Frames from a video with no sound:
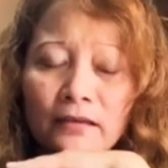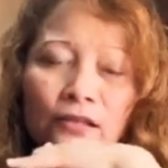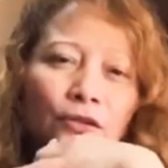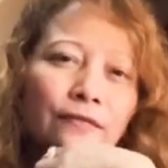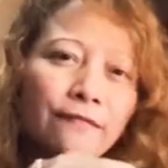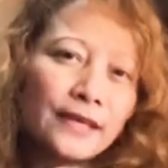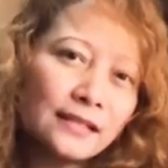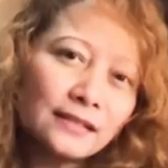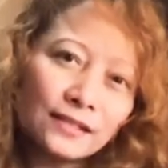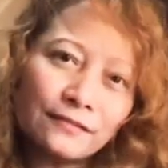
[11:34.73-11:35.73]
You
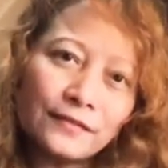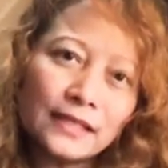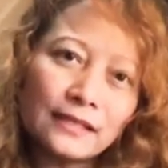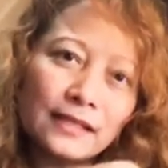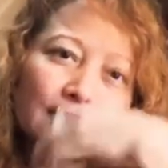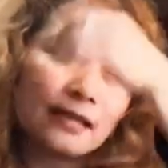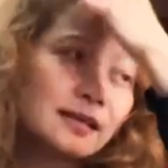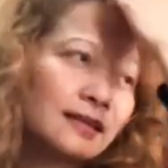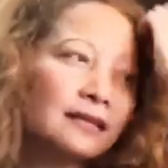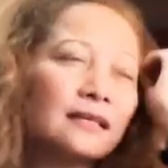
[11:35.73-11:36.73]
feel
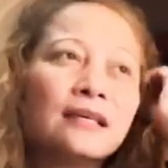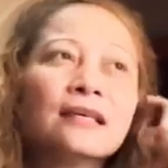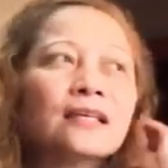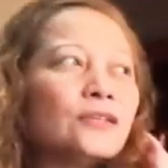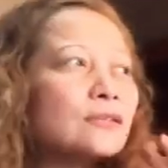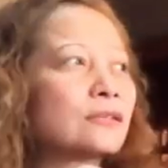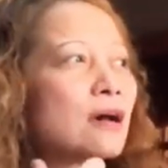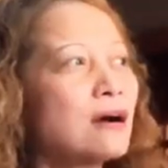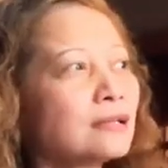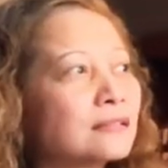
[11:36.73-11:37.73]
differently. You
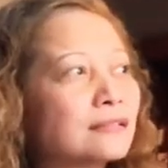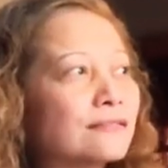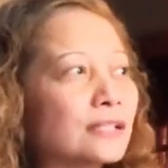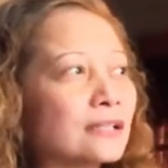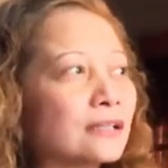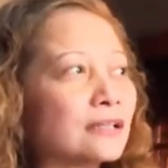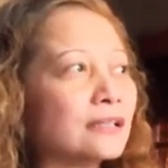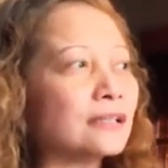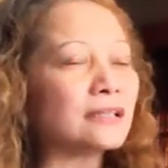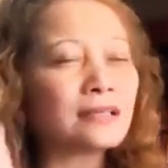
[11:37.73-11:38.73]
talk
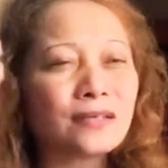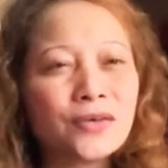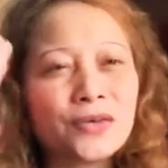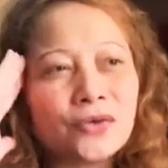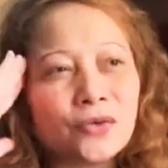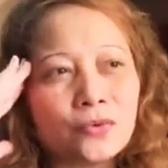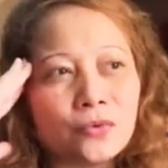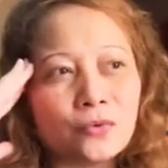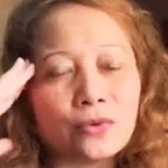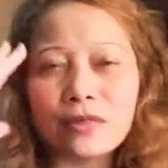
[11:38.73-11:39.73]
differently.
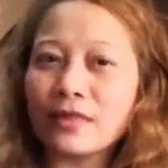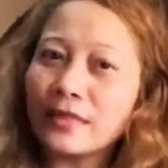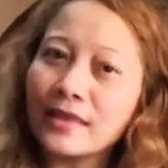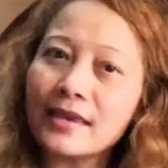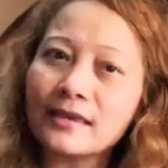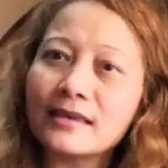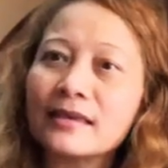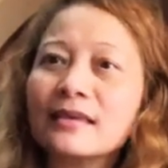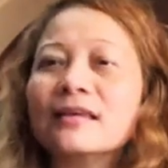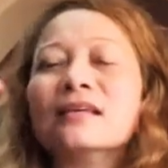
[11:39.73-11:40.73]
You think
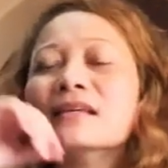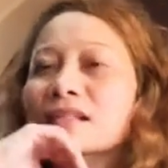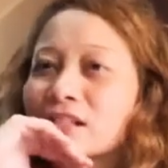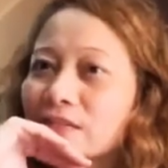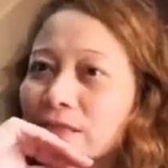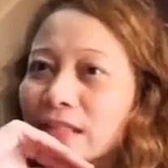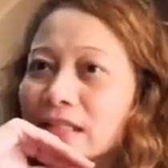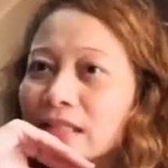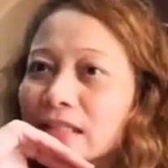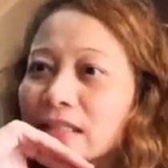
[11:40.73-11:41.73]

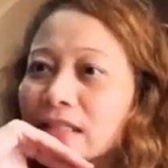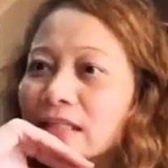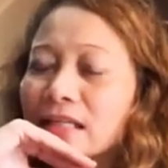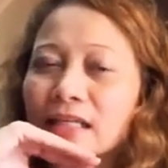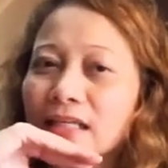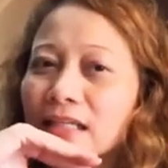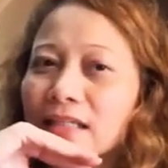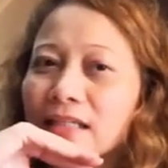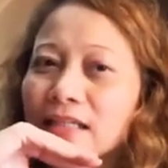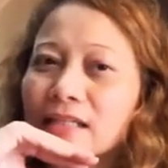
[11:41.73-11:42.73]
differently,
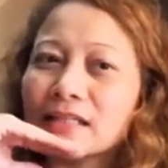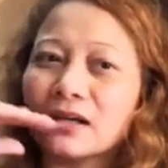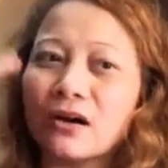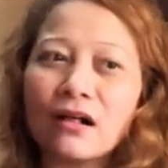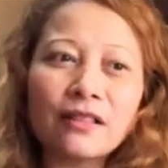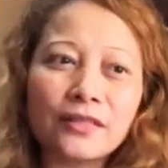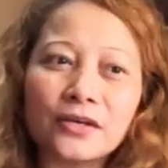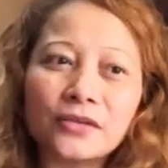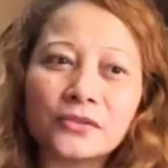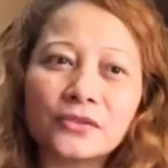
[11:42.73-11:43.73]
and all
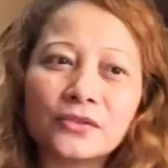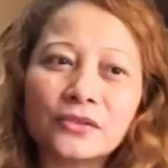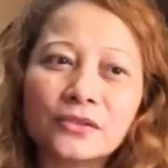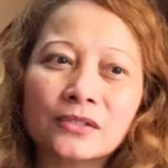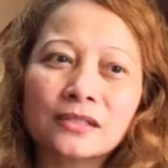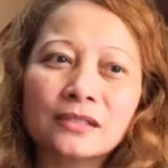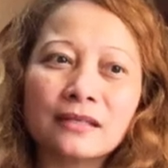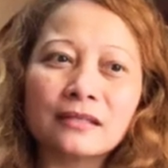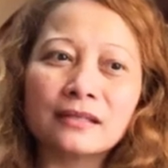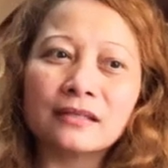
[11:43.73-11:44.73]
those,
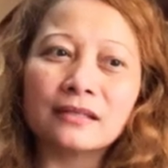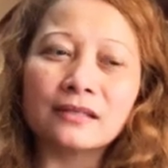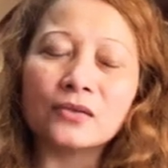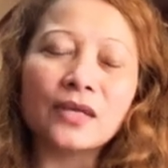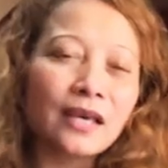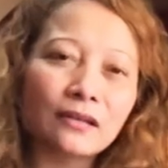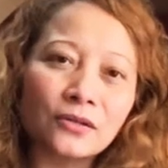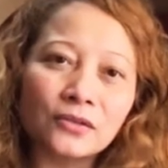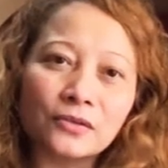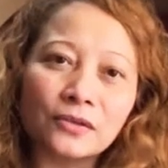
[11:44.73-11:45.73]
you can't
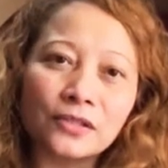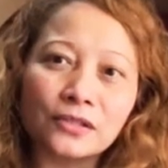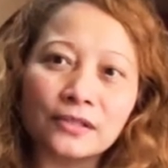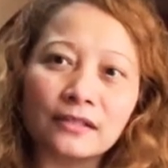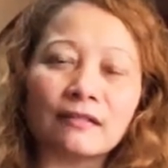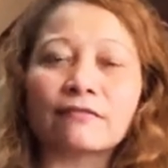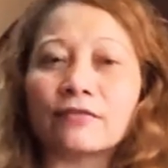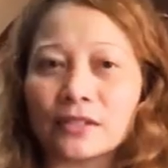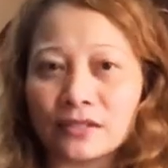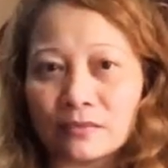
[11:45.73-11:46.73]
control yourself
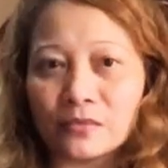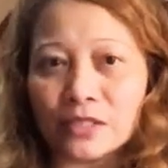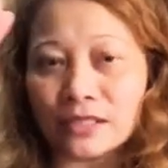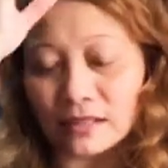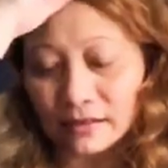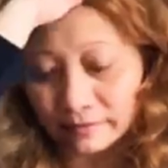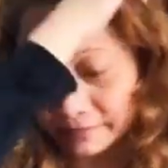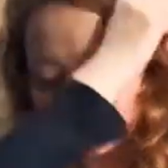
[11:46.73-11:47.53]
for some reason.